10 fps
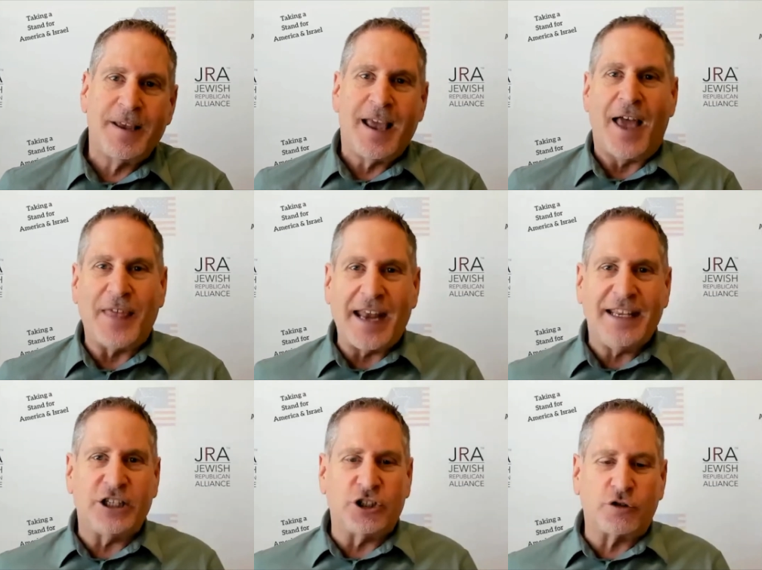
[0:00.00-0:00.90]
and then
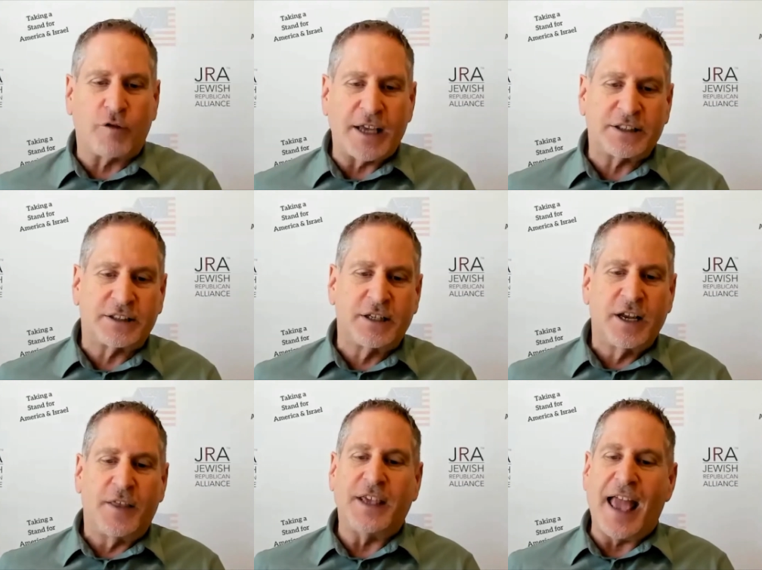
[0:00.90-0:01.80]
he entrusts
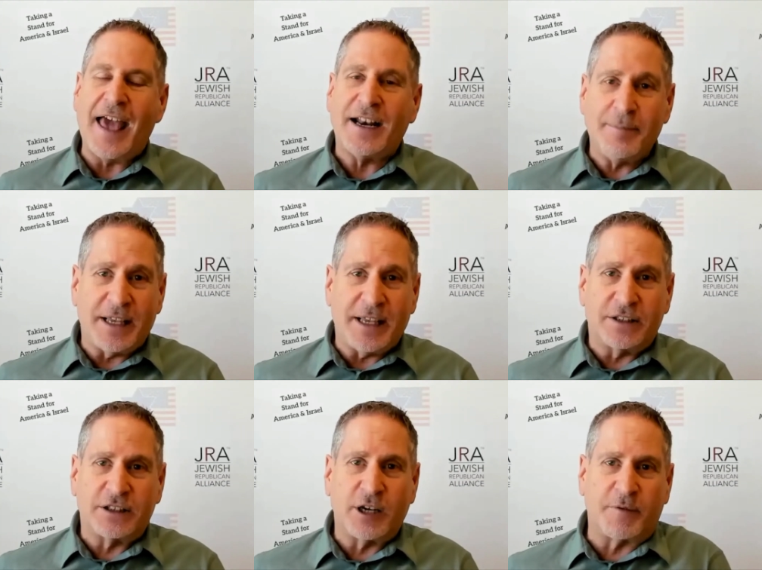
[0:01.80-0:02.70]
the
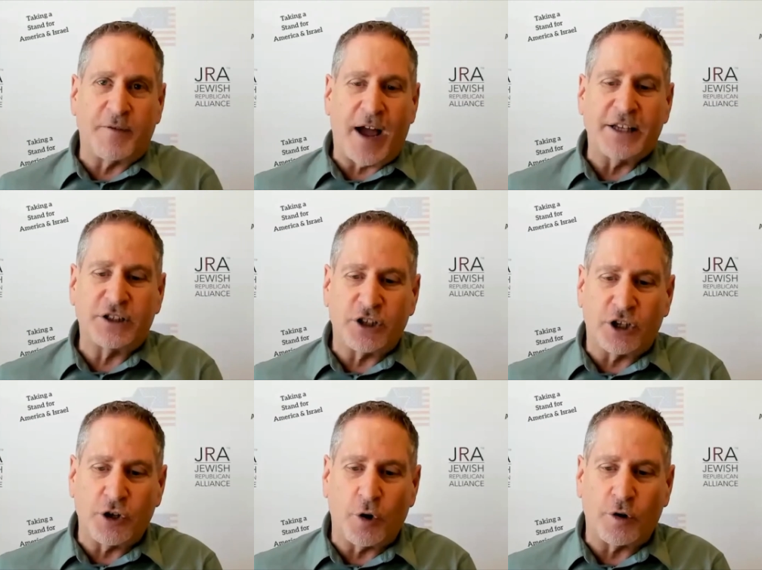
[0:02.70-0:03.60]
enemies to provide
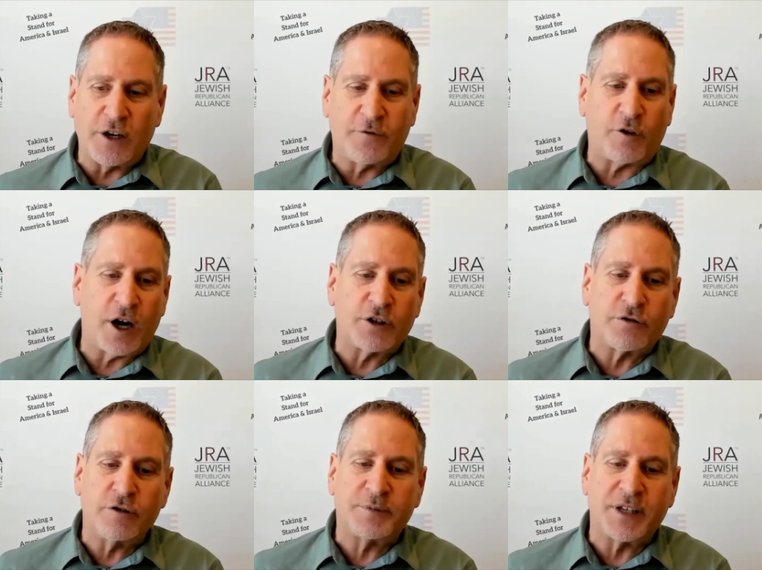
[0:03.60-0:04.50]
security for our
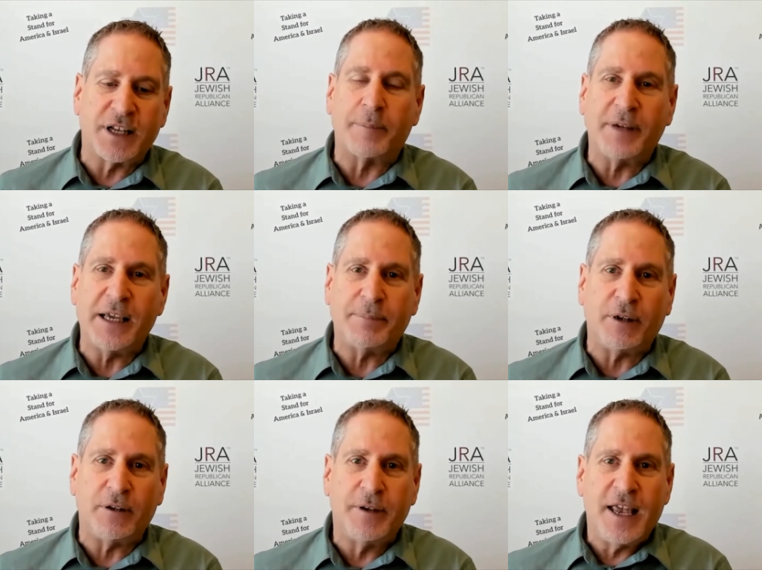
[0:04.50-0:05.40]
troops and our
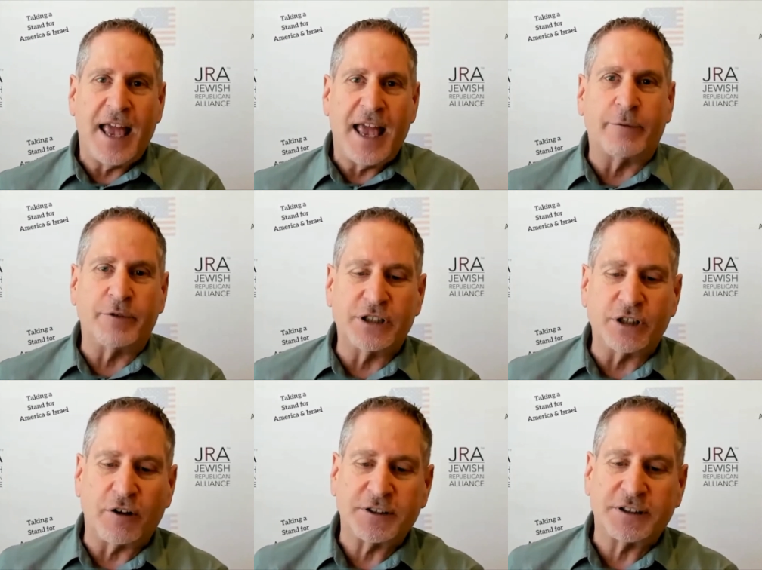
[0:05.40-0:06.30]
people, and it
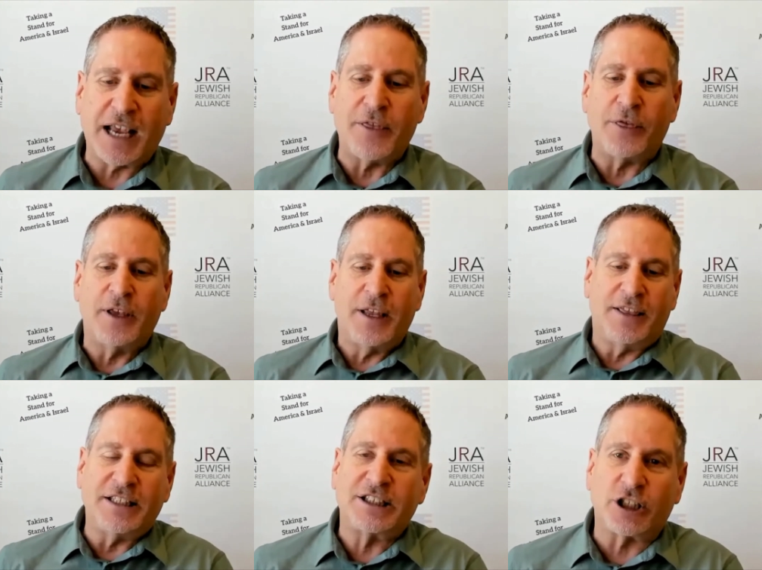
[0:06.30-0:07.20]
results in
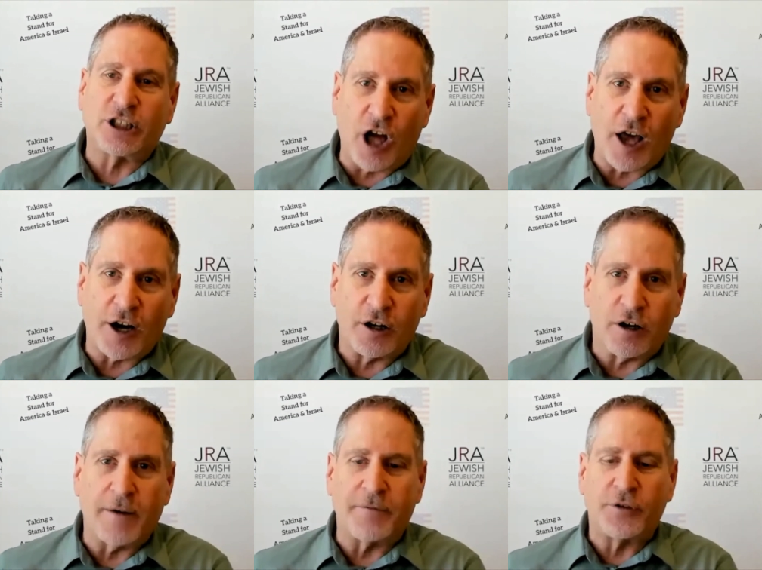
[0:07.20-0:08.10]
the
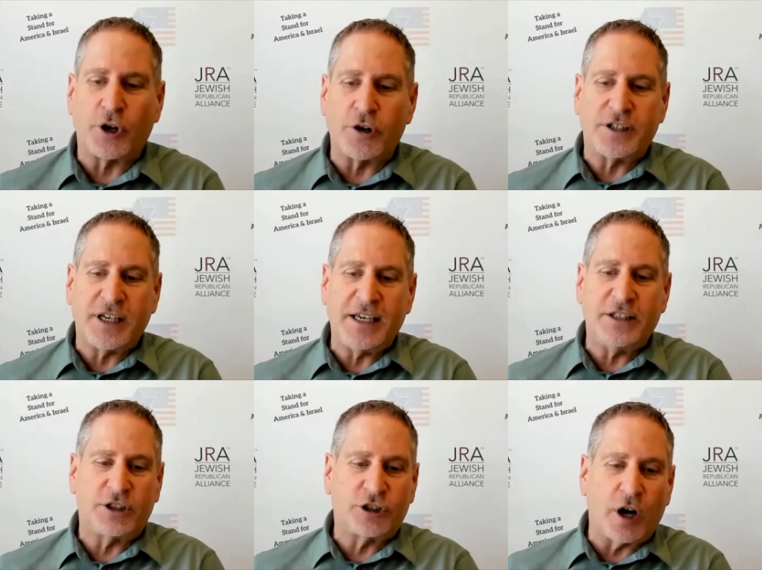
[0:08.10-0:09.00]
slaughter of
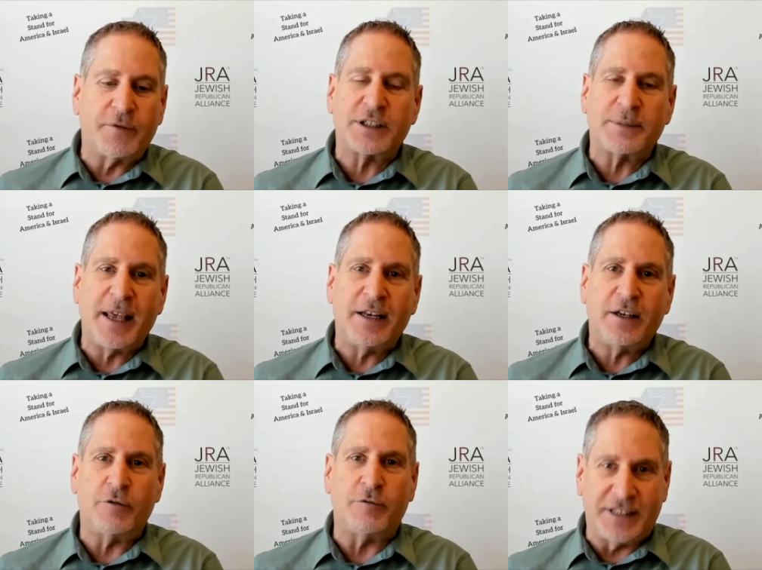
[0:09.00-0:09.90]
13
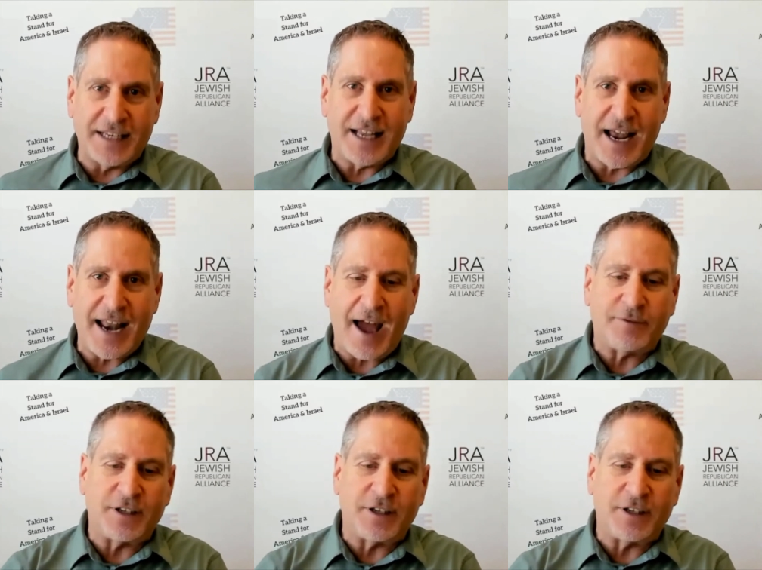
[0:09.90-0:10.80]
servicemen who did not
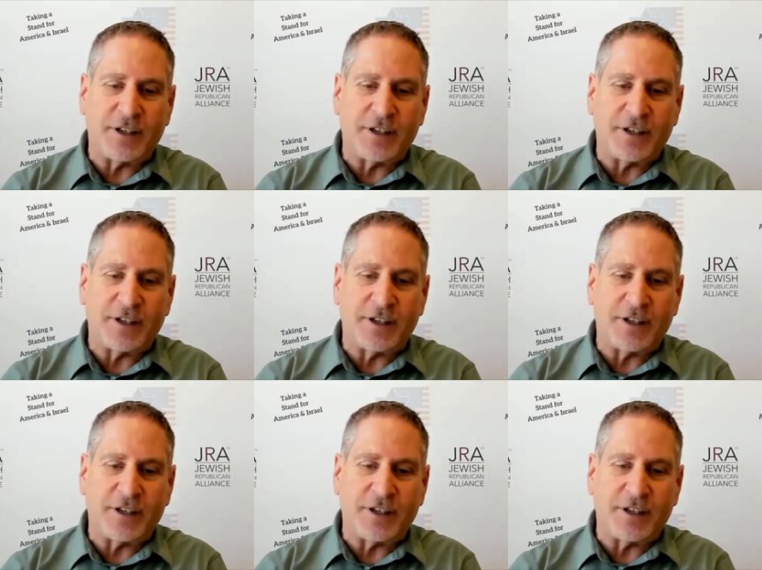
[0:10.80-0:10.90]
have to